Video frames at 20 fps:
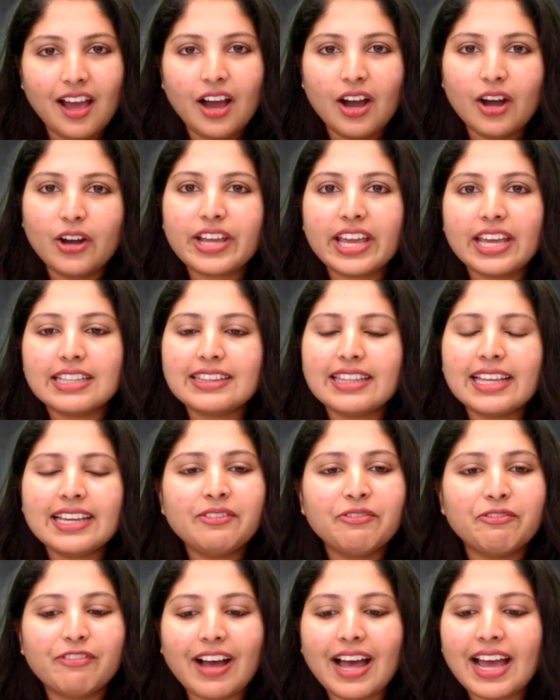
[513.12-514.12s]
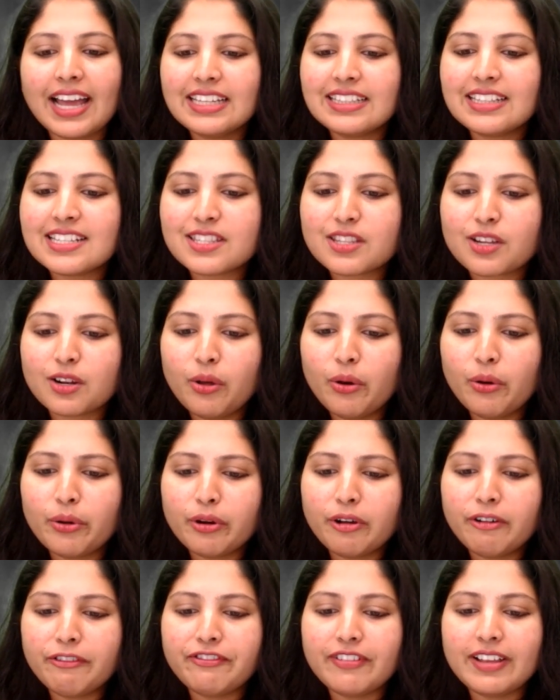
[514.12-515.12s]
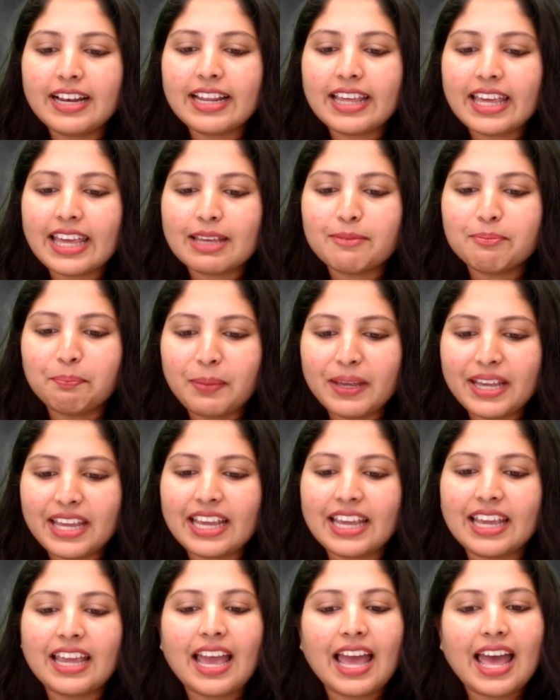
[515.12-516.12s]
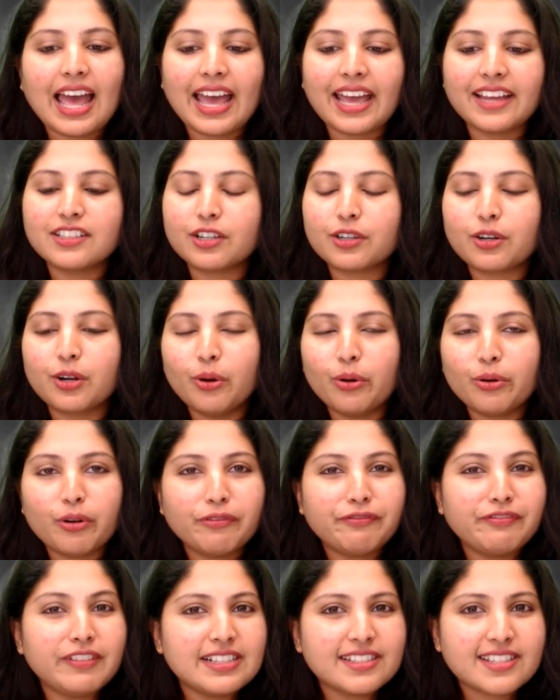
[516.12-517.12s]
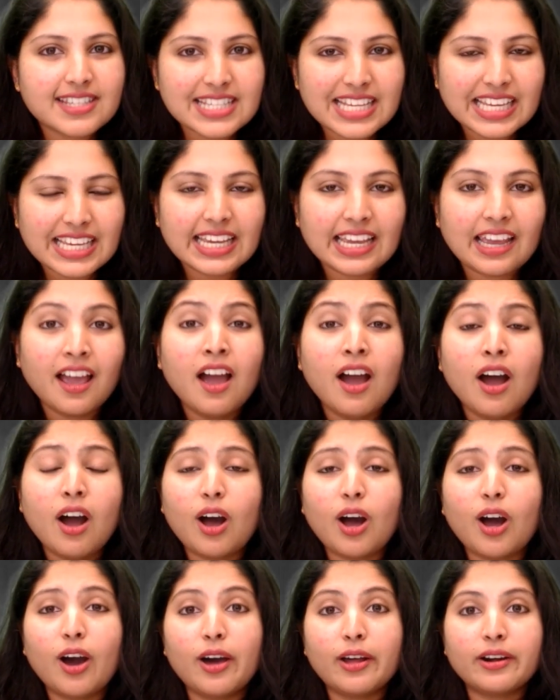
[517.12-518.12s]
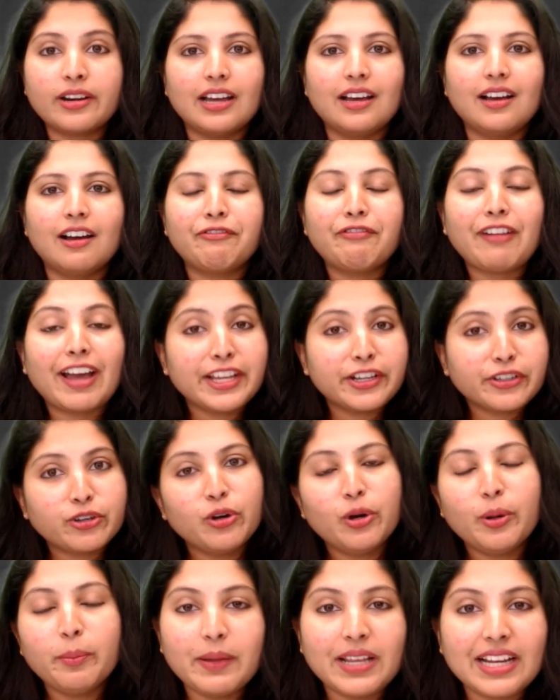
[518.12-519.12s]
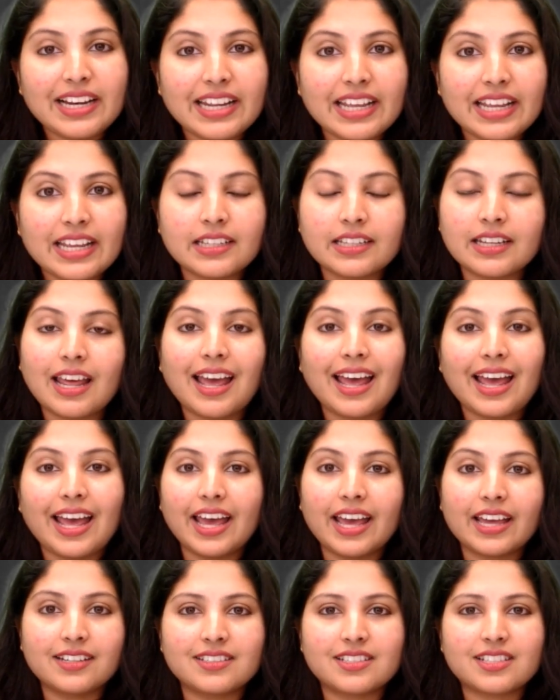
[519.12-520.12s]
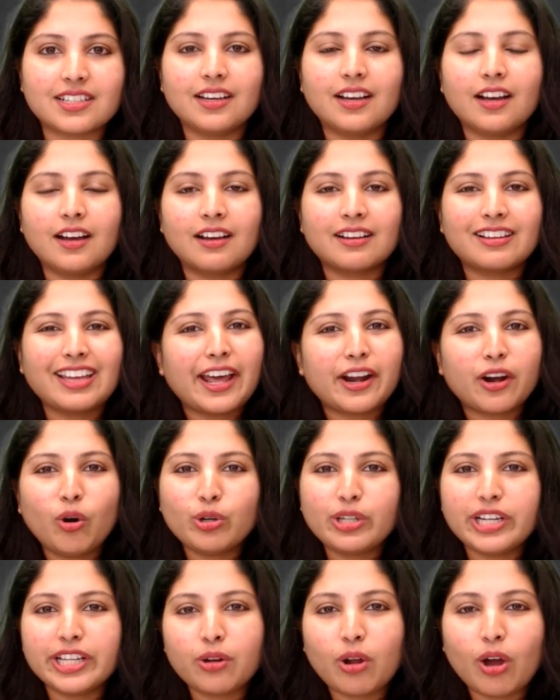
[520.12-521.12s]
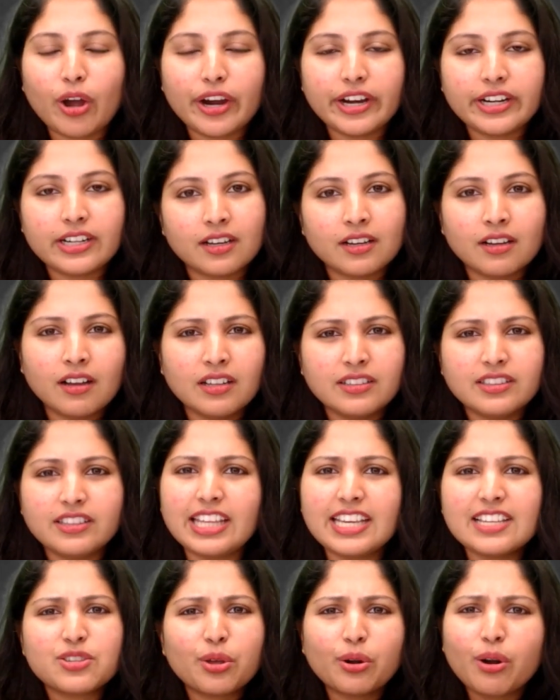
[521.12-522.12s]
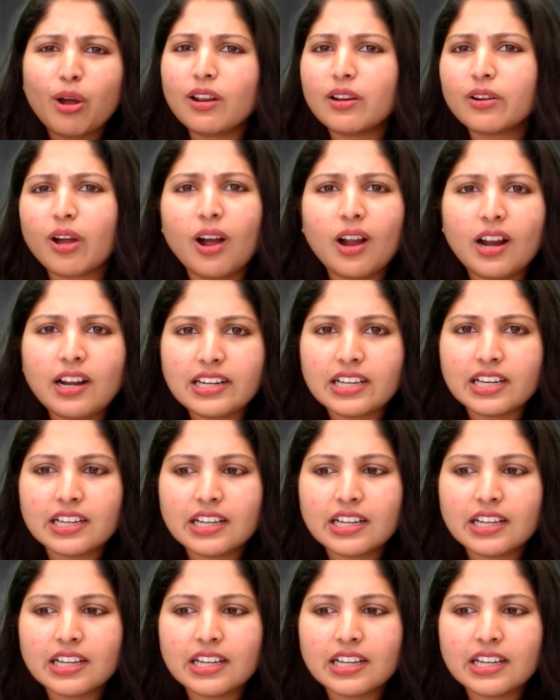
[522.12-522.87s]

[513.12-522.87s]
Okay, then why this chlorophyll B and chlorophyll C or phycobilin and carotenoid, these are all called